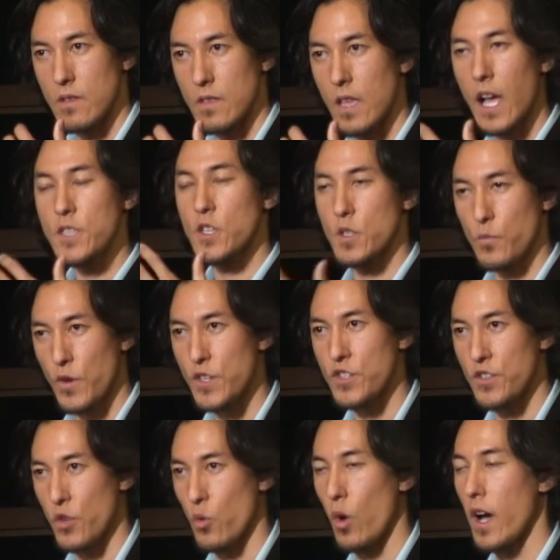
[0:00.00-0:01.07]
not just preach
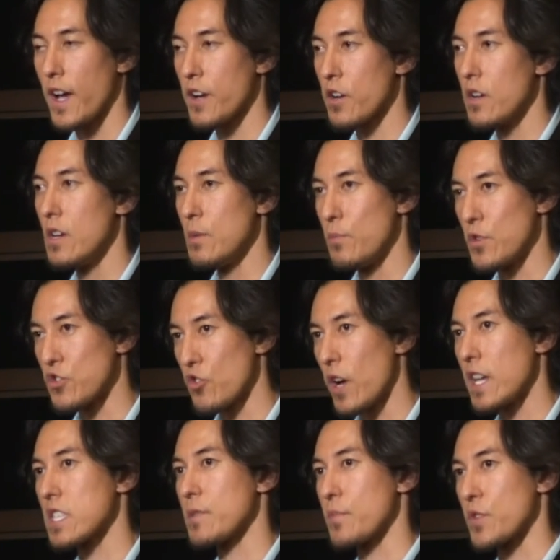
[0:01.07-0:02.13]
to the choir, but
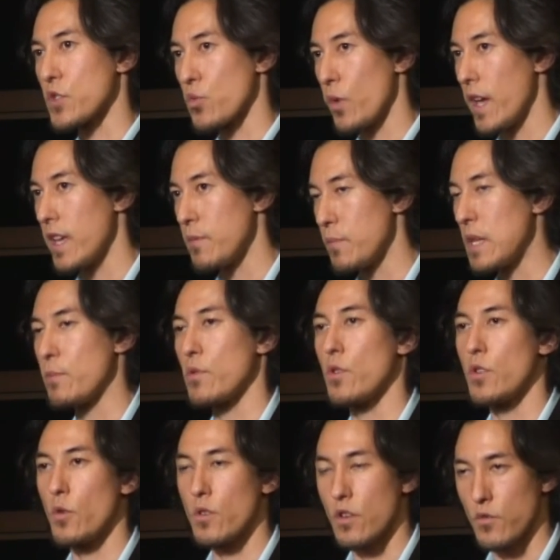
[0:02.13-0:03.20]
tries to persuade people who
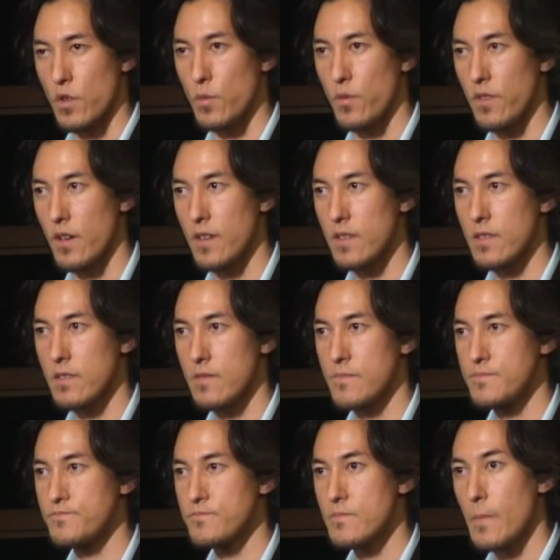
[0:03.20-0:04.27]
don't agree with us.
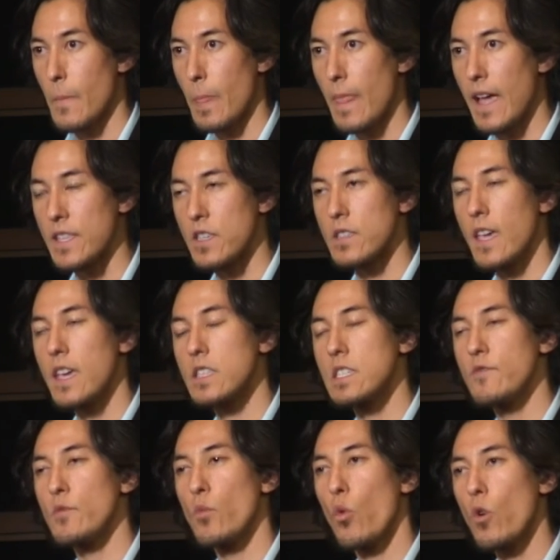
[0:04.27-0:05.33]
And today it's
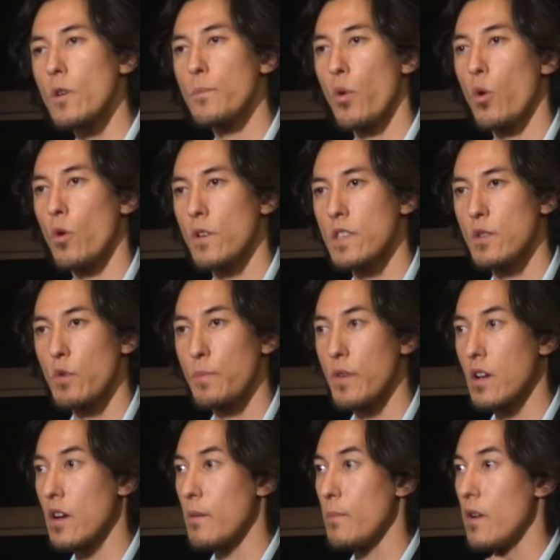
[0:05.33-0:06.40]
even more important that we
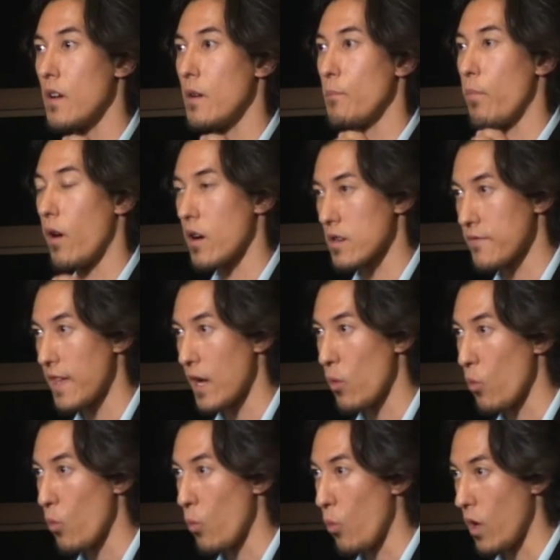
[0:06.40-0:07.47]
become part of
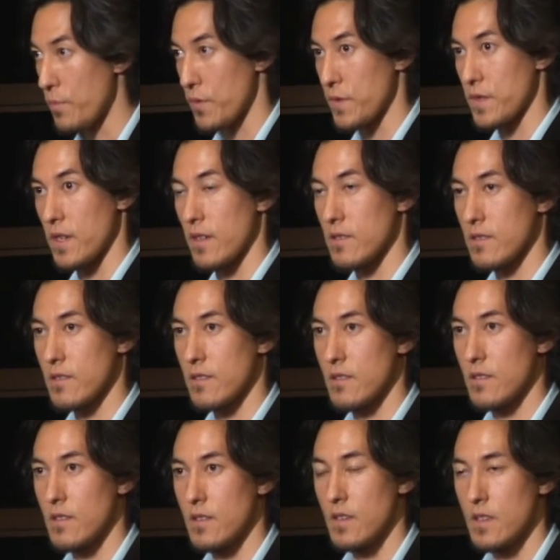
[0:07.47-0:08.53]
that 1%.
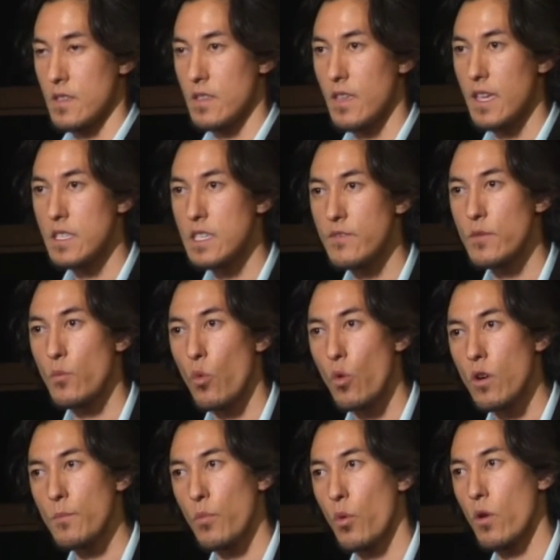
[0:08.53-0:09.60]
Today, it's even
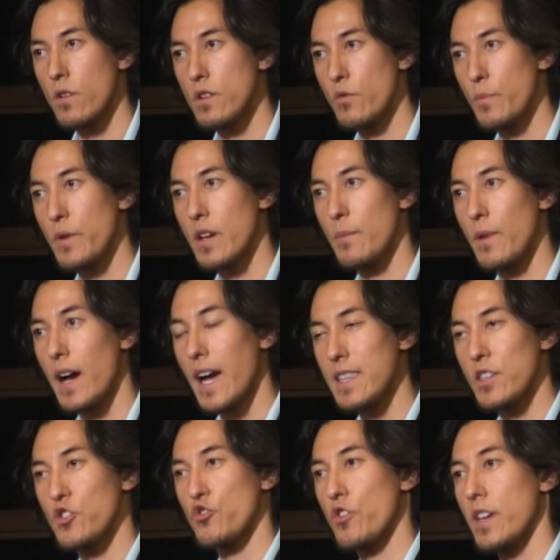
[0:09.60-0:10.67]
more important that we become
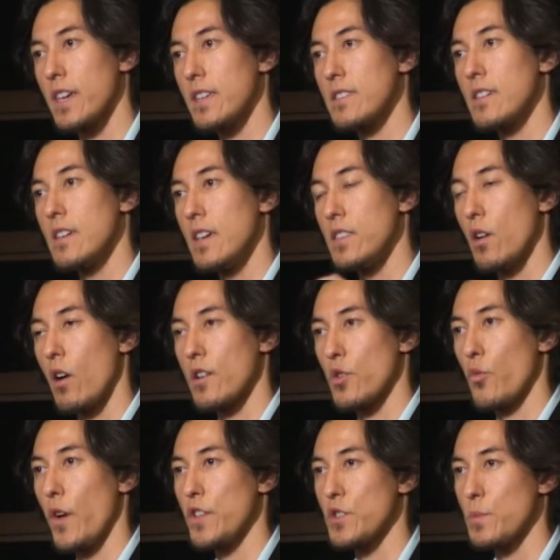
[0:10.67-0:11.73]
highly trained in the art
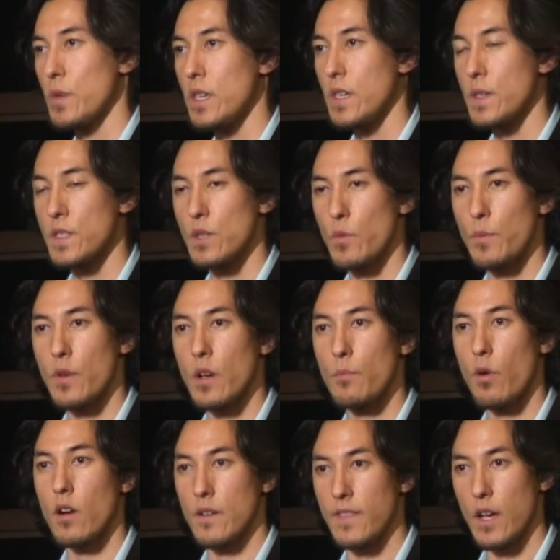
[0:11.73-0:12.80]
of waging peace and that we become
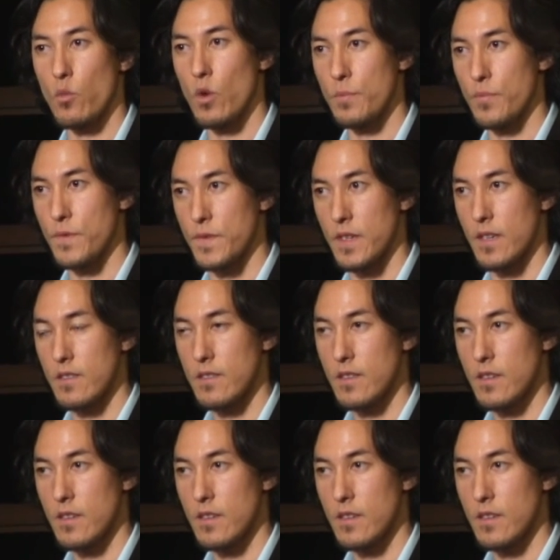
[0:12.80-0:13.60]
part of that 1%.